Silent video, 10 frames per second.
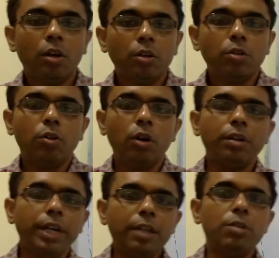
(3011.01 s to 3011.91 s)
you don't
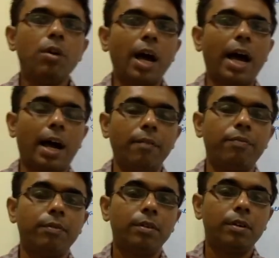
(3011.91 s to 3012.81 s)
need to have
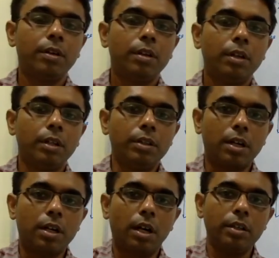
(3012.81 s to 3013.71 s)
the
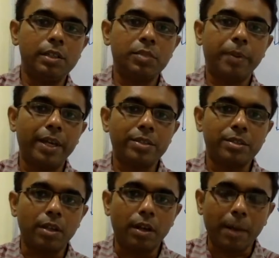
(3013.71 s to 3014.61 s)
kernel
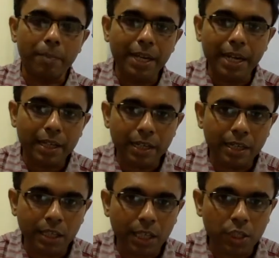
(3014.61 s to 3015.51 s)
space replicated in
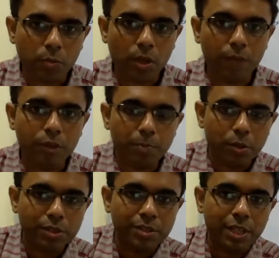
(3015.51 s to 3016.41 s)
each one of the
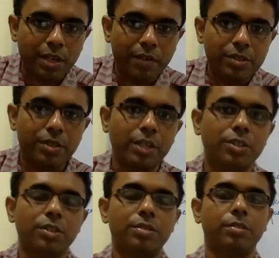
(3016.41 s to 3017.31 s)
process address
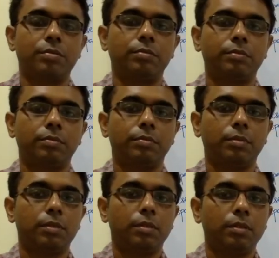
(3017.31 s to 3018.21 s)
ranges.
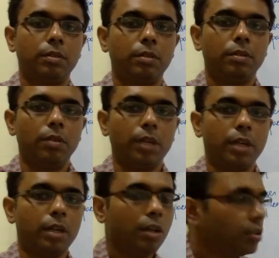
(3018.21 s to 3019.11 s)

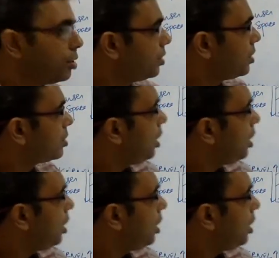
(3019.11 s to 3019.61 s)
Okay, so this is